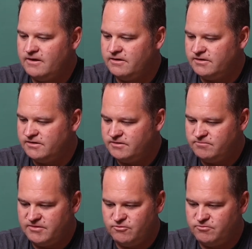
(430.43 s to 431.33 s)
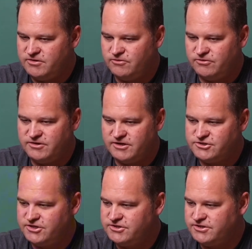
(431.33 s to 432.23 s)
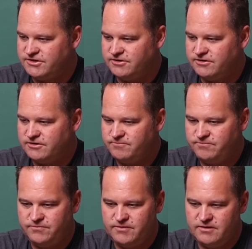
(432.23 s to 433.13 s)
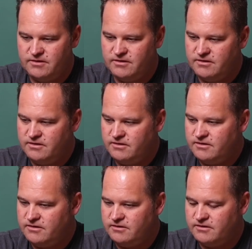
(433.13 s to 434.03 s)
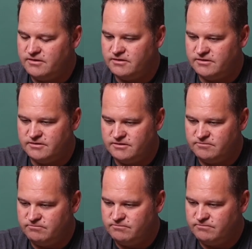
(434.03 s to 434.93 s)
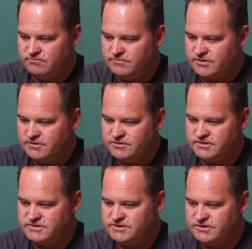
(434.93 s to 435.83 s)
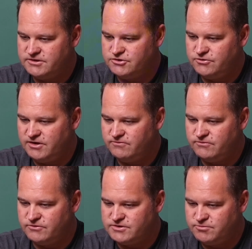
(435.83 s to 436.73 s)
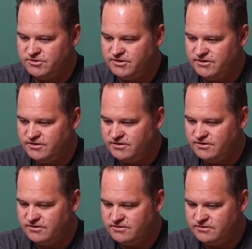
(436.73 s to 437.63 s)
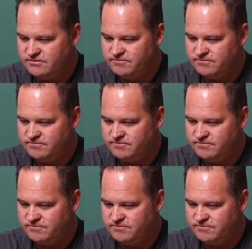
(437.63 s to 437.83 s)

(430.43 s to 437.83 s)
That would be the only thing I changed there. Let's see, shooting info display.